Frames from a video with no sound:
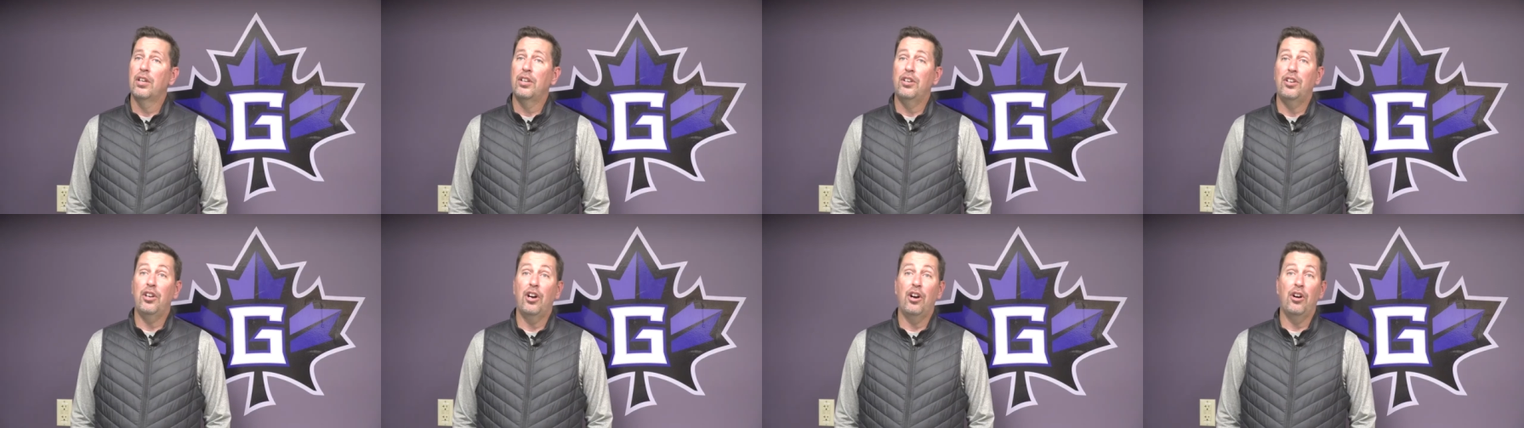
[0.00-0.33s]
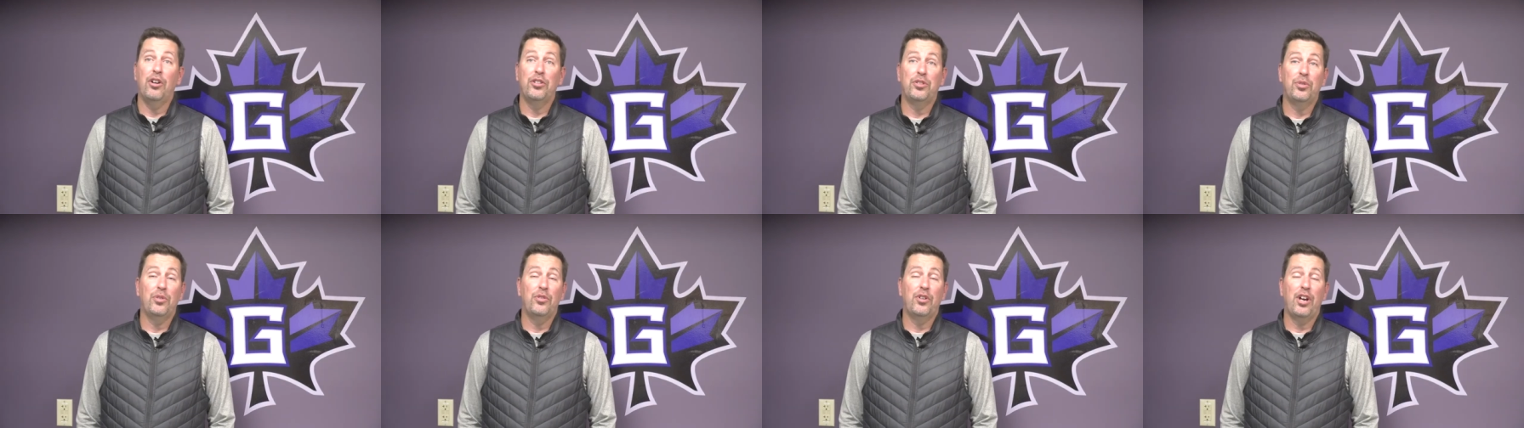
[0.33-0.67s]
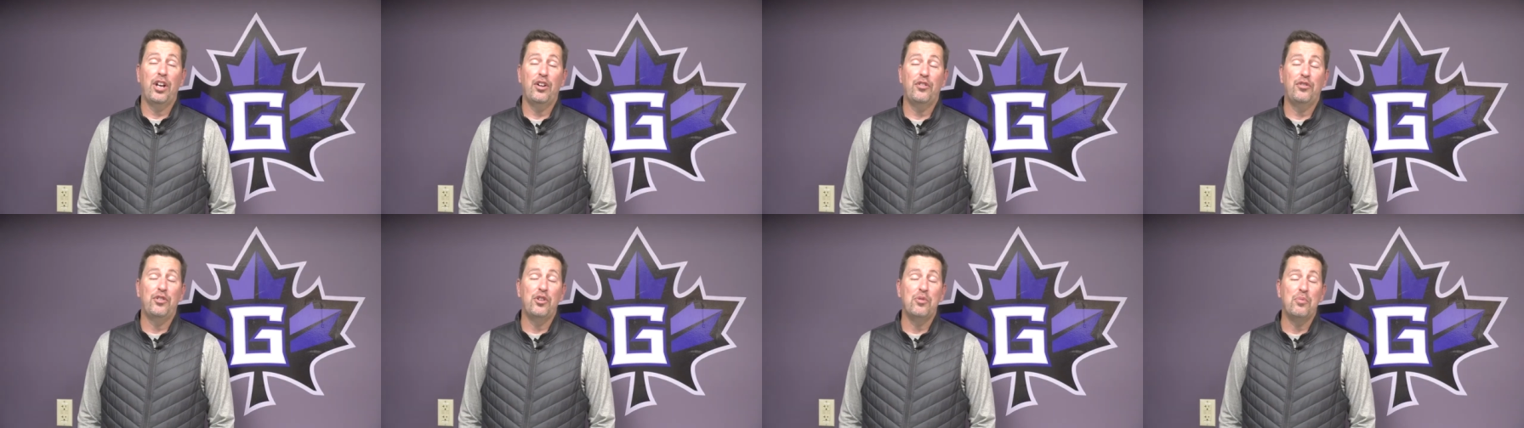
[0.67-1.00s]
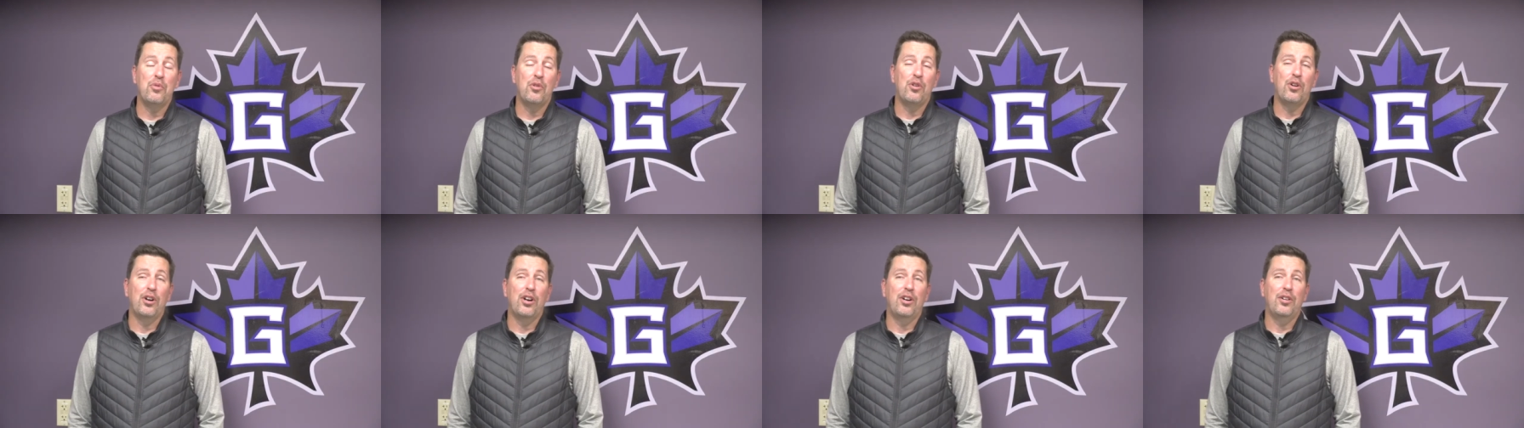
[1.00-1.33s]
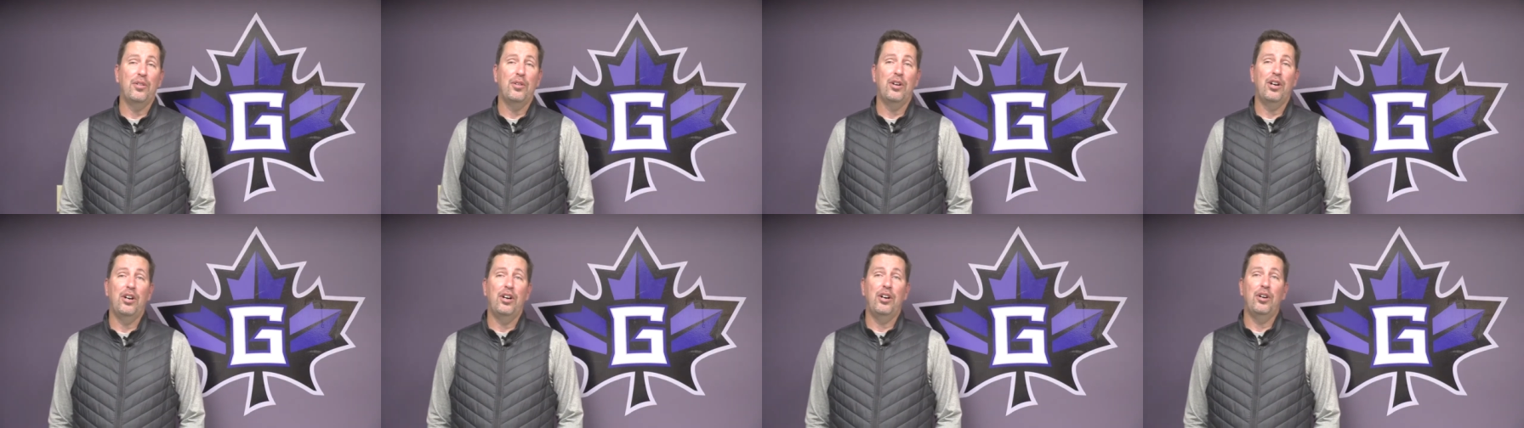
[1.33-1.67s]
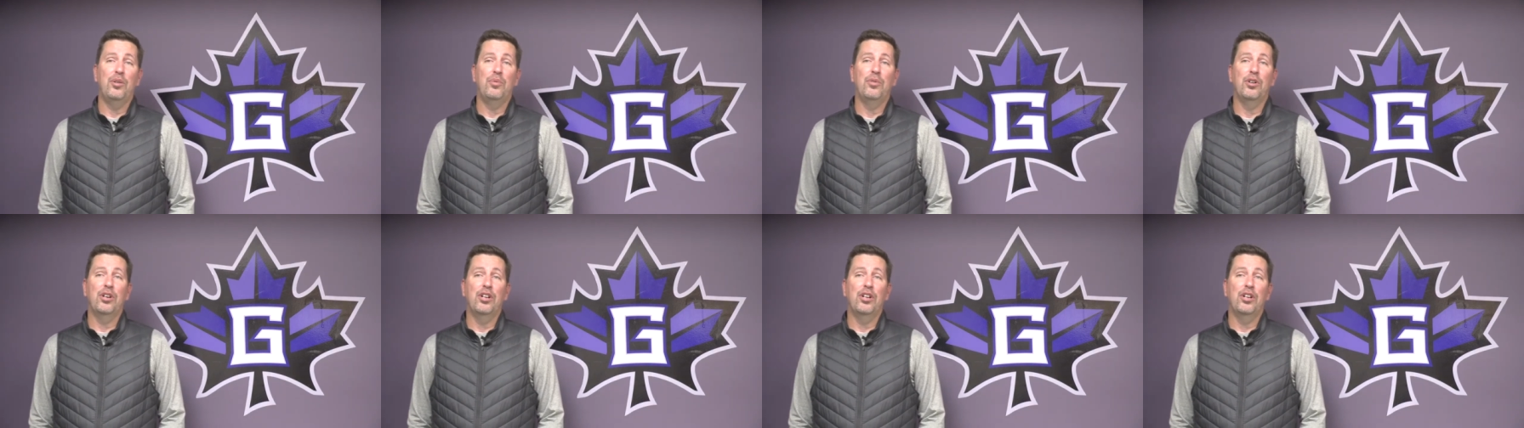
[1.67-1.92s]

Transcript: No, so we've got a few more. Uh,